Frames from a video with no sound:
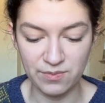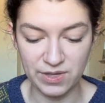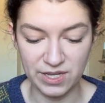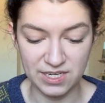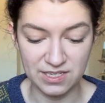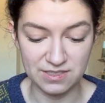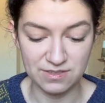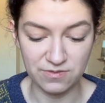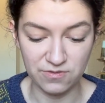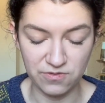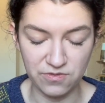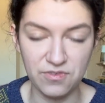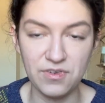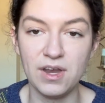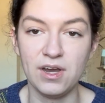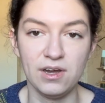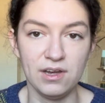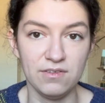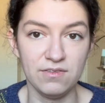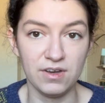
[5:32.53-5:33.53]
It is
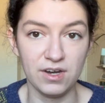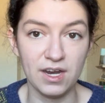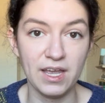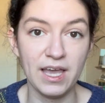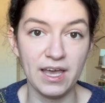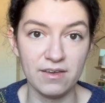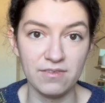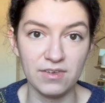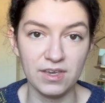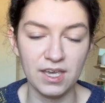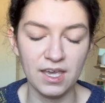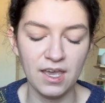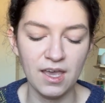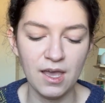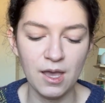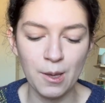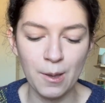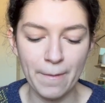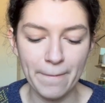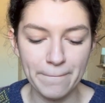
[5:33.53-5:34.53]
very, very heavy.
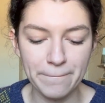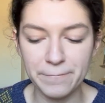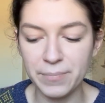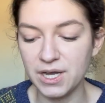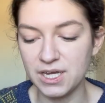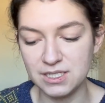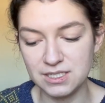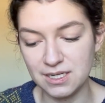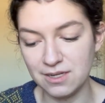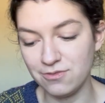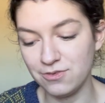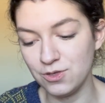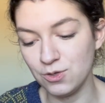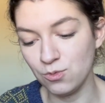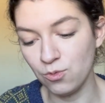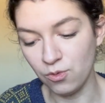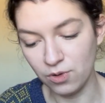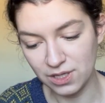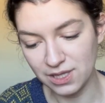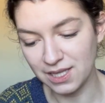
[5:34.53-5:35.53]
But if you
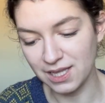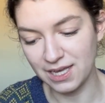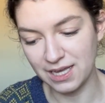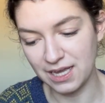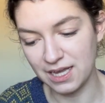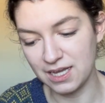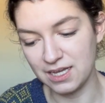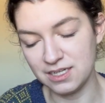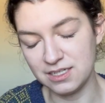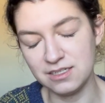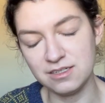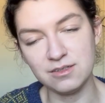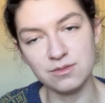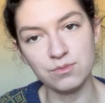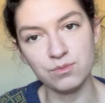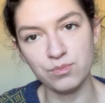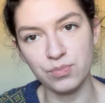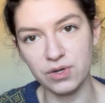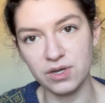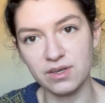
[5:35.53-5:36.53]
would like a
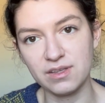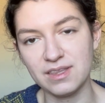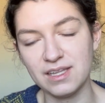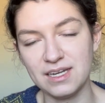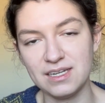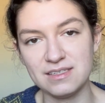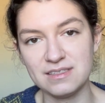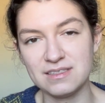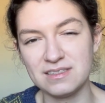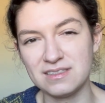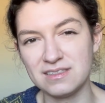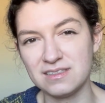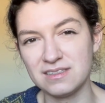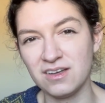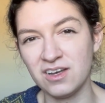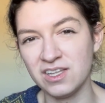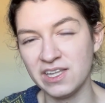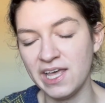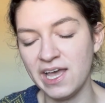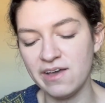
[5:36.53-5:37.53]
book that is
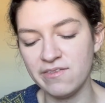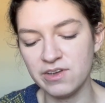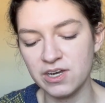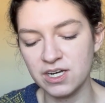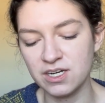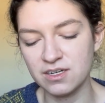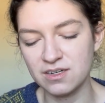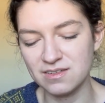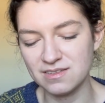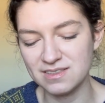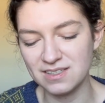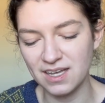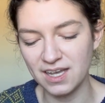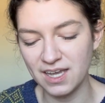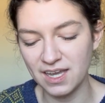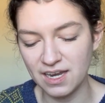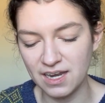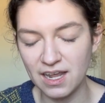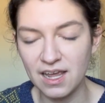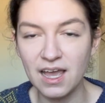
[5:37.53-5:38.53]
on the heavier
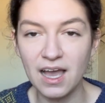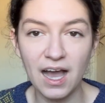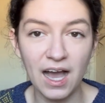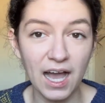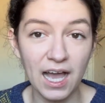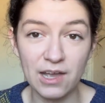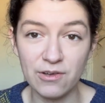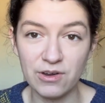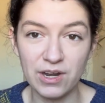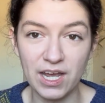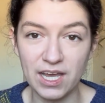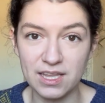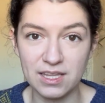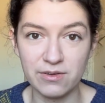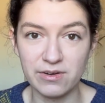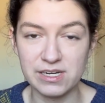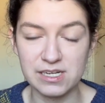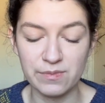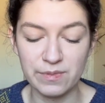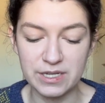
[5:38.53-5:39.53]
side, I would highly
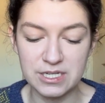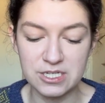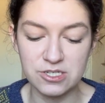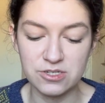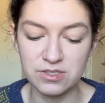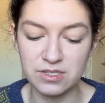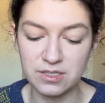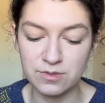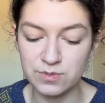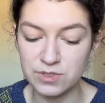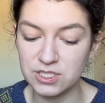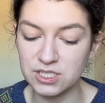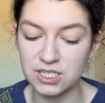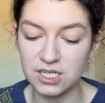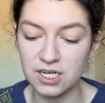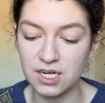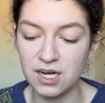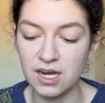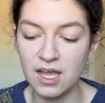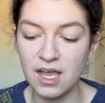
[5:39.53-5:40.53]
recommend Jude the
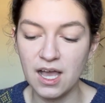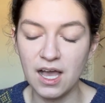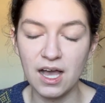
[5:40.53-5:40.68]
Obscure.